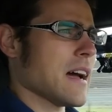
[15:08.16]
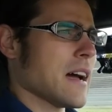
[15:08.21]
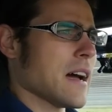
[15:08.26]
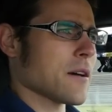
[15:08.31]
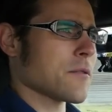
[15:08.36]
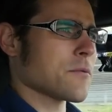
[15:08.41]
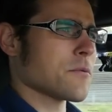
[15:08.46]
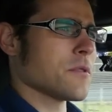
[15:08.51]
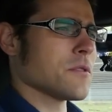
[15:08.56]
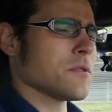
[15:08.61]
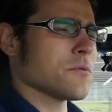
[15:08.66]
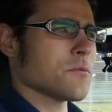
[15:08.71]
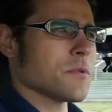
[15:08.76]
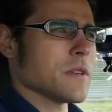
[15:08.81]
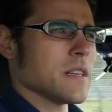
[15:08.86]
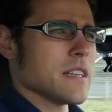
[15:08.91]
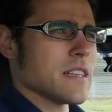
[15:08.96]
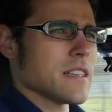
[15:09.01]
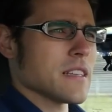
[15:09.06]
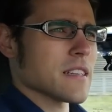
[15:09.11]
I wouldn't
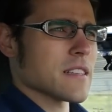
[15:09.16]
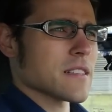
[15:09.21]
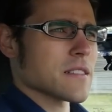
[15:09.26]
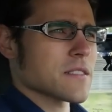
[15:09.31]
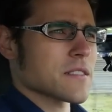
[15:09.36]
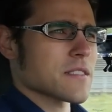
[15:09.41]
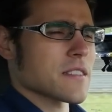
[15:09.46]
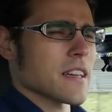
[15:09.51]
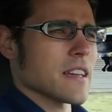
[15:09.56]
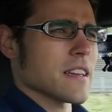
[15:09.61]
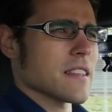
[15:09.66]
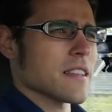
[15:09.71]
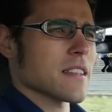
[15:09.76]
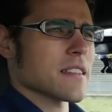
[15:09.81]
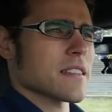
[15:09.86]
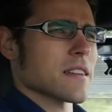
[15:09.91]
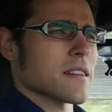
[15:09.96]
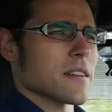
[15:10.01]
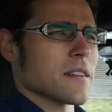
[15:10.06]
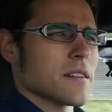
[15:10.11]
really uh, say
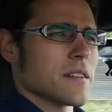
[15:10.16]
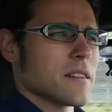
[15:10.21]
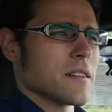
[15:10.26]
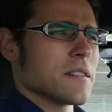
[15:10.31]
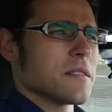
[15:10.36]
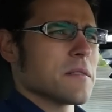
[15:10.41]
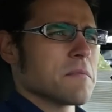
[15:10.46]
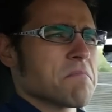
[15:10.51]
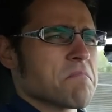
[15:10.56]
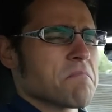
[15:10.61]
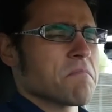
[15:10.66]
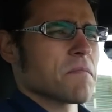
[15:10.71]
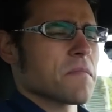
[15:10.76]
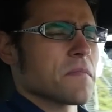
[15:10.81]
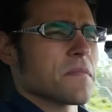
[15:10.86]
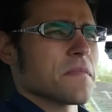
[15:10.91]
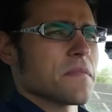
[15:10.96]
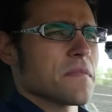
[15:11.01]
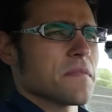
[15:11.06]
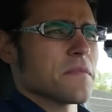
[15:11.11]
that uh, the
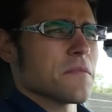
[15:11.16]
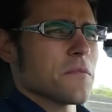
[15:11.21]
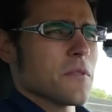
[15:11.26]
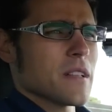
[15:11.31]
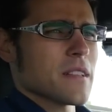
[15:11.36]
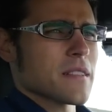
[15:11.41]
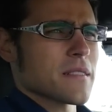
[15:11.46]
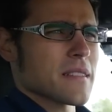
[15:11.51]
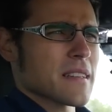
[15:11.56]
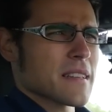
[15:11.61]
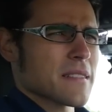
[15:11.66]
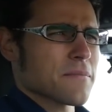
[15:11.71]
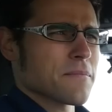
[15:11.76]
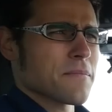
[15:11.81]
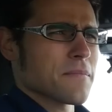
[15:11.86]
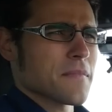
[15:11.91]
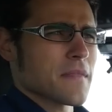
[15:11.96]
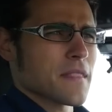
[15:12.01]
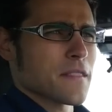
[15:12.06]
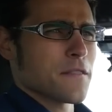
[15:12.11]
well,
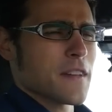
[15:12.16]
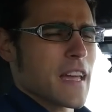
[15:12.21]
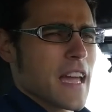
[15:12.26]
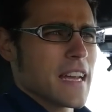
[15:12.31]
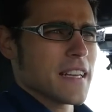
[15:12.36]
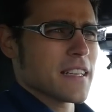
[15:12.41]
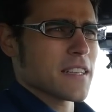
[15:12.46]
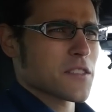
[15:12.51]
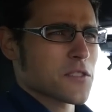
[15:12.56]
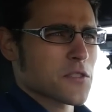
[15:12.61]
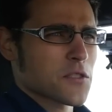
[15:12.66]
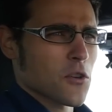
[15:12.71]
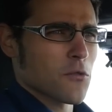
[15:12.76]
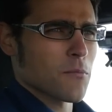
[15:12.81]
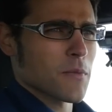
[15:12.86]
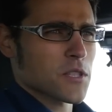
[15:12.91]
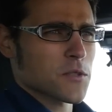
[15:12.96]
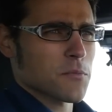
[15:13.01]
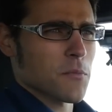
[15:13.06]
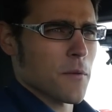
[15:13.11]
the 8 is so
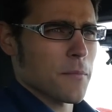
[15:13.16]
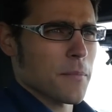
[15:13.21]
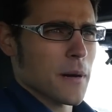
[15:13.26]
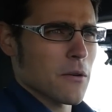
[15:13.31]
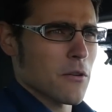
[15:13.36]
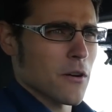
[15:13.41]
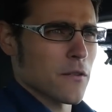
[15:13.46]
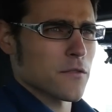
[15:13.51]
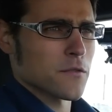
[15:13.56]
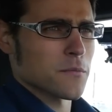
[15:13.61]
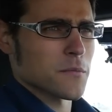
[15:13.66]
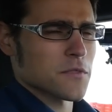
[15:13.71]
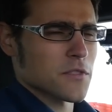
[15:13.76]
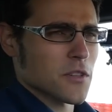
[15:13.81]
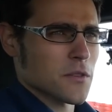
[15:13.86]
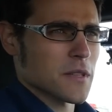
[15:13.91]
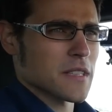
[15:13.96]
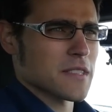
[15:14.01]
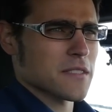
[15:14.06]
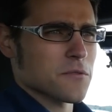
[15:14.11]
much more powerful from the
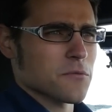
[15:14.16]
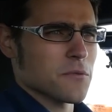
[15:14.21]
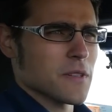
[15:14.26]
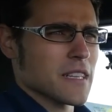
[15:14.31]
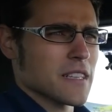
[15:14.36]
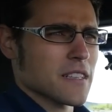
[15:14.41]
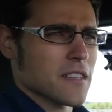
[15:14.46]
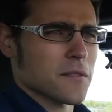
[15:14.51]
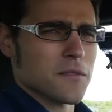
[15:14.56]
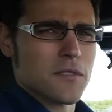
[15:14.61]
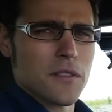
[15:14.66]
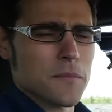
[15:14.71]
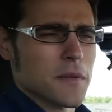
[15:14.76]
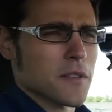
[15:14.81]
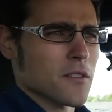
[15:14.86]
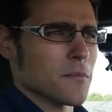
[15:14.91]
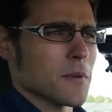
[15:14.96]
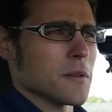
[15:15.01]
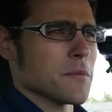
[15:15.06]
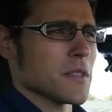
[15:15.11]
sound. It's really
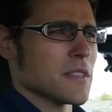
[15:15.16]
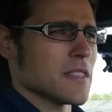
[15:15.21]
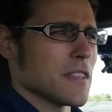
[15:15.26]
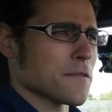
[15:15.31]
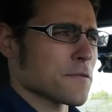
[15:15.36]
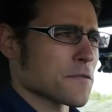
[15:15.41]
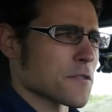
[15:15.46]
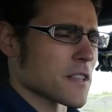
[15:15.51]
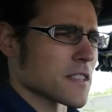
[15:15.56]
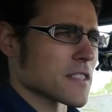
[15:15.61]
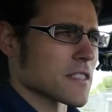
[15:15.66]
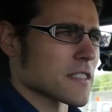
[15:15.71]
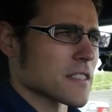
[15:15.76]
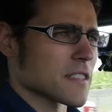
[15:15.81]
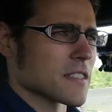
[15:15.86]
something completely different.